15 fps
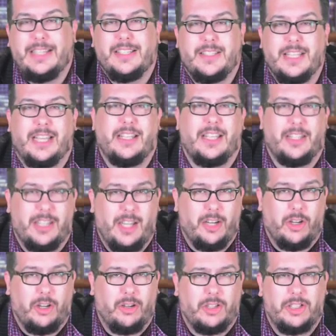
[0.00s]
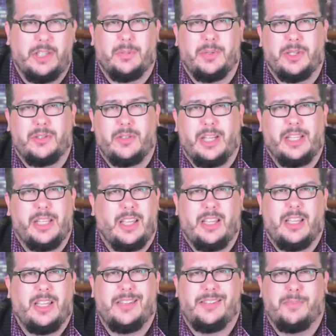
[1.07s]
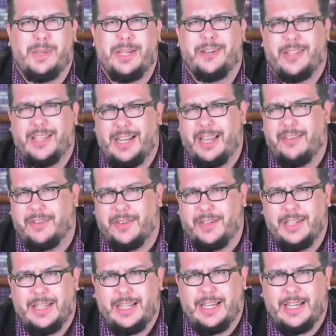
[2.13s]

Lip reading: saying that gun ownership in Australia is bigger than ever,